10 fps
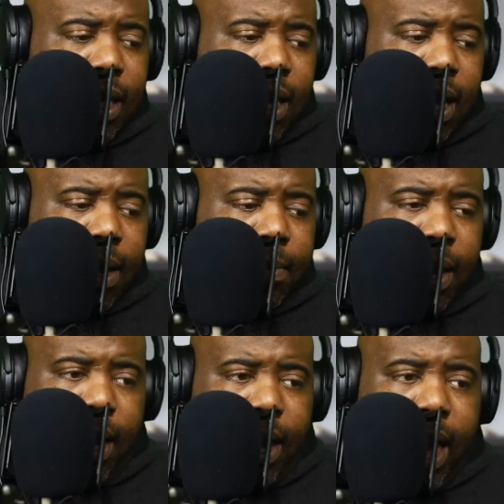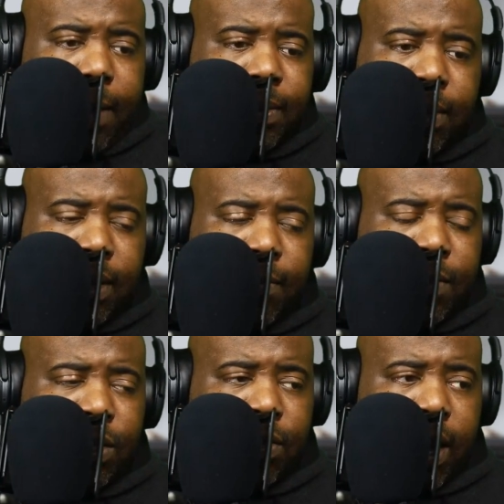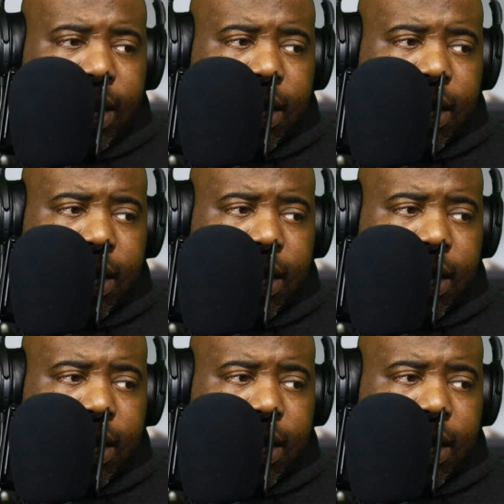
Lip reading: Yeah, I absolutely love this track.